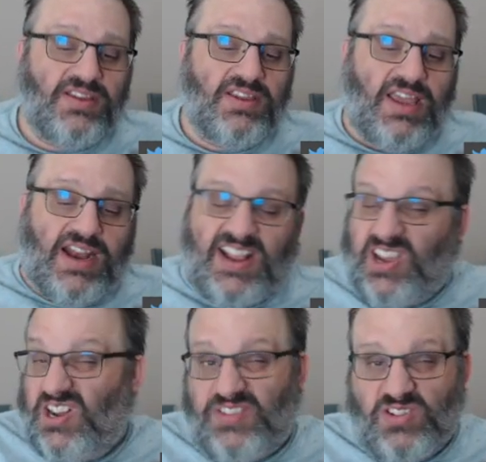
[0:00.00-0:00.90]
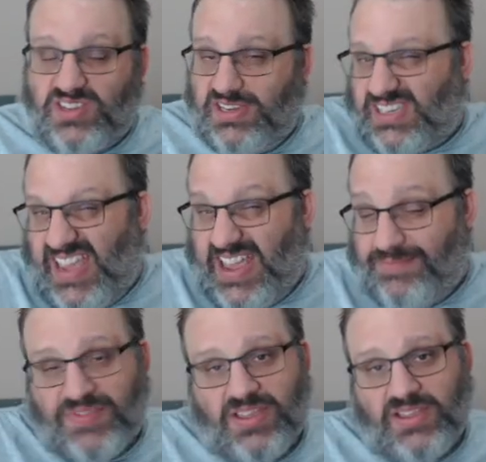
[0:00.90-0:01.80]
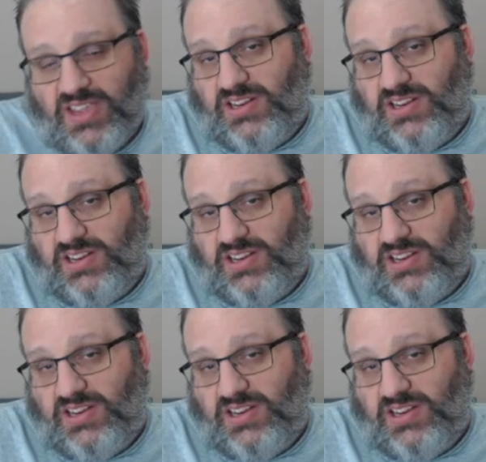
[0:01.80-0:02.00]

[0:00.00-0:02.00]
And I could have used this game in